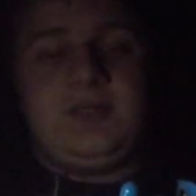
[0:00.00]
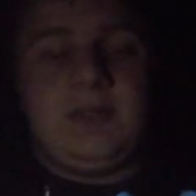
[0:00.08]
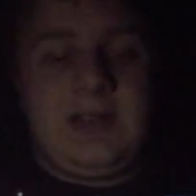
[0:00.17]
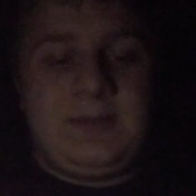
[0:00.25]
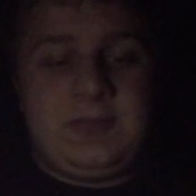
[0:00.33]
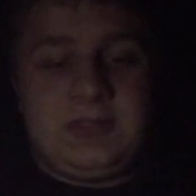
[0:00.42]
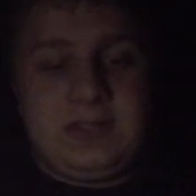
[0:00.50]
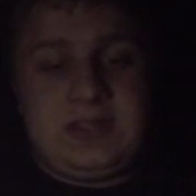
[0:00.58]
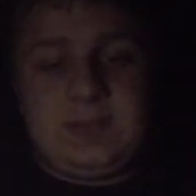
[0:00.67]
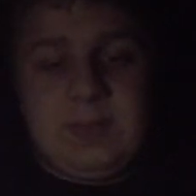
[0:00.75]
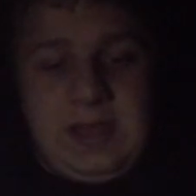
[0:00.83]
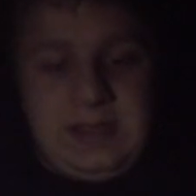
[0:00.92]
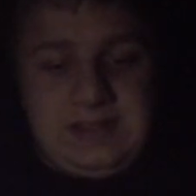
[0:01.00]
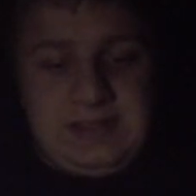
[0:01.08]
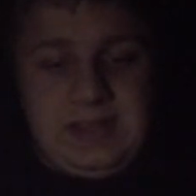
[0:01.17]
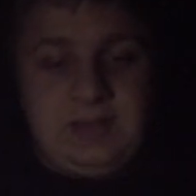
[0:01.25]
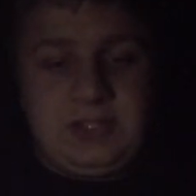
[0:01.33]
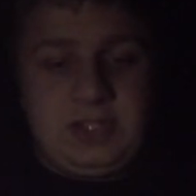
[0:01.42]
options is you buy a
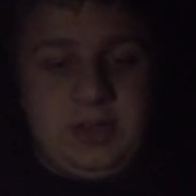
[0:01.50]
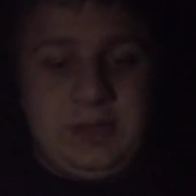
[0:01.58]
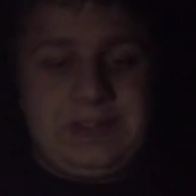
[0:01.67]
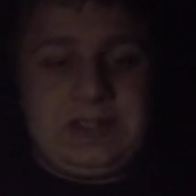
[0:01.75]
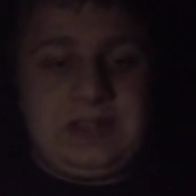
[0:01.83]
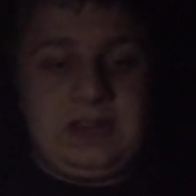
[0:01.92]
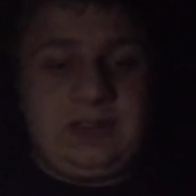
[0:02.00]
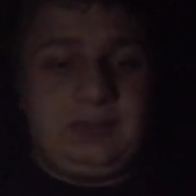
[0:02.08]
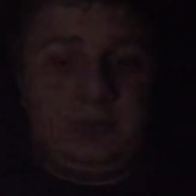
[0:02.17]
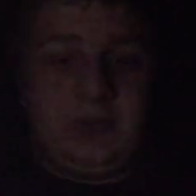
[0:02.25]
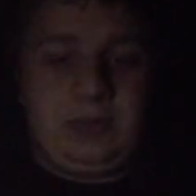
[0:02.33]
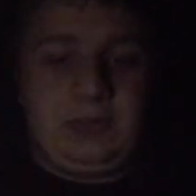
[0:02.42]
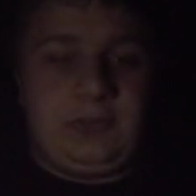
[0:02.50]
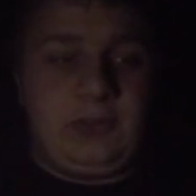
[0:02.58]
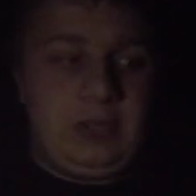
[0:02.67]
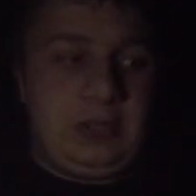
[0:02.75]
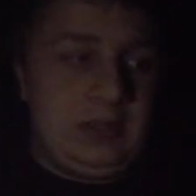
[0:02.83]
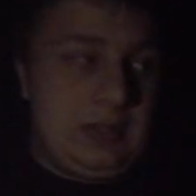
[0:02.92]
set with Thomas and all the rolling
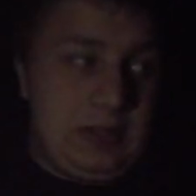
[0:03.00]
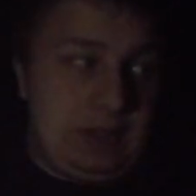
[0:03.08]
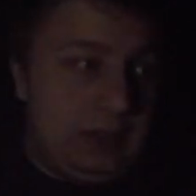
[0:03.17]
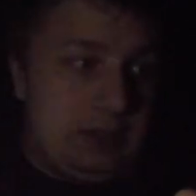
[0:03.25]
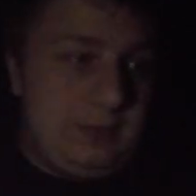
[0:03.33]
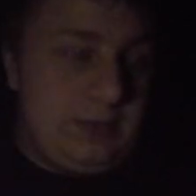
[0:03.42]
stock. You like, an